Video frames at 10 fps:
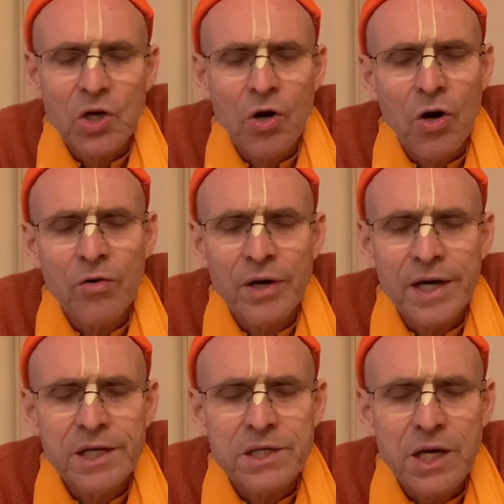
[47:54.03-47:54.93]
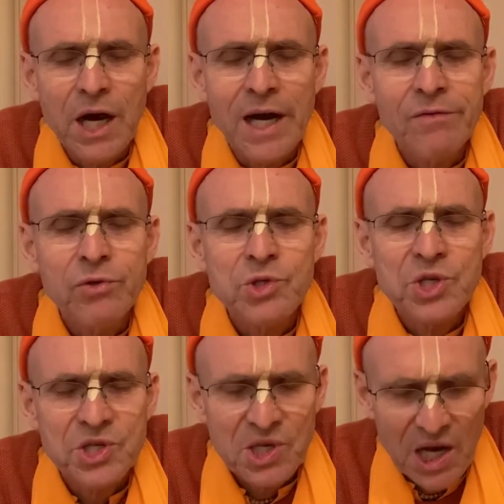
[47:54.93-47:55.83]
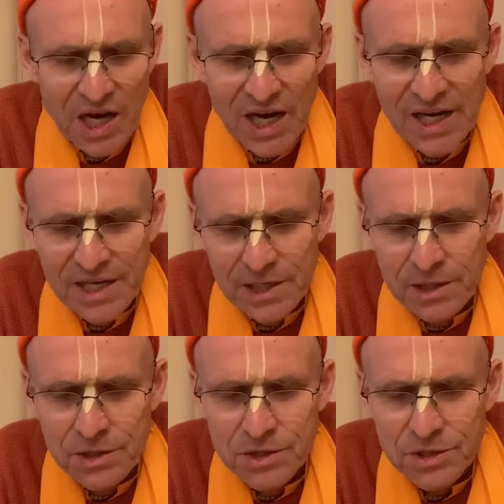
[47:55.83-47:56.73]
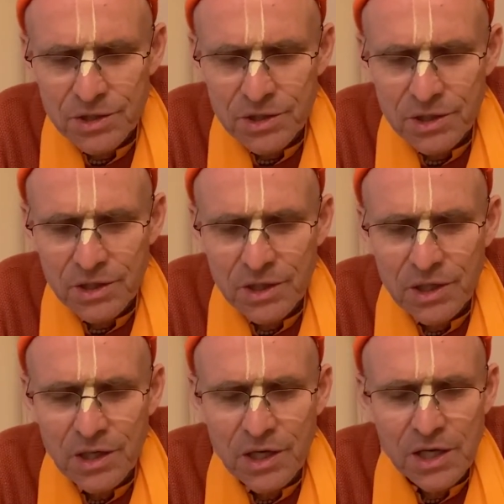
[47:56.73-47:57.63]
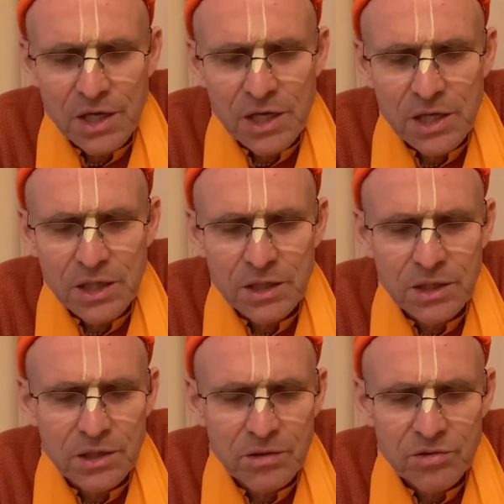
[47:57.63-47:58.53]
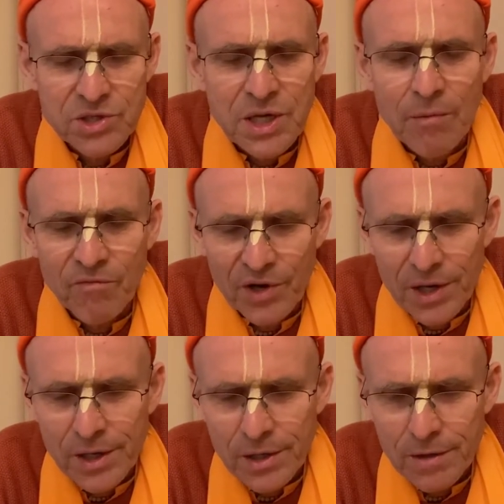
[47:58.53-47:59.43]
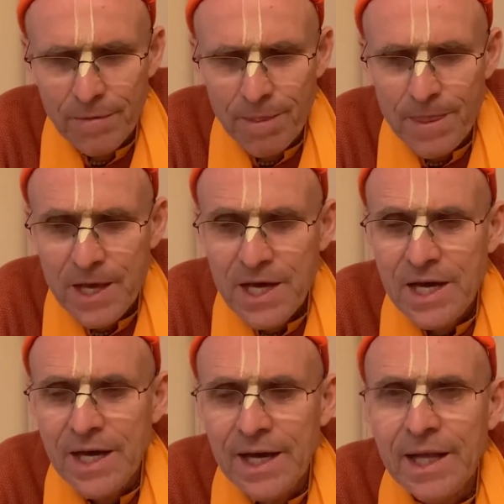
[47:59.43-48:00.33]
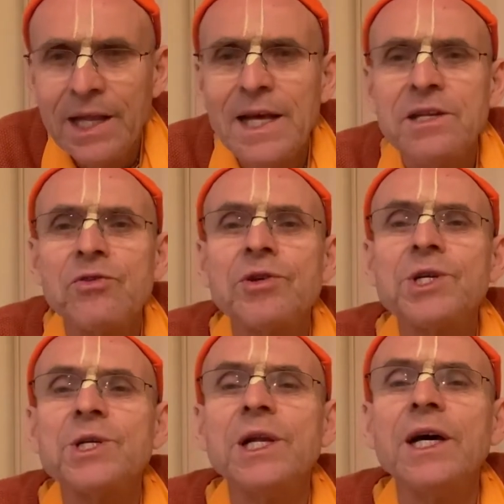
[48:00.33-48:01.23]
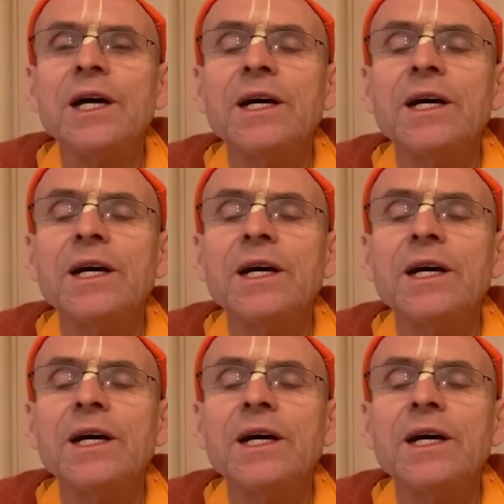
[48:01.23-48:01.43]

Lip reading: all right, I will just hide in somewhere and let Krishna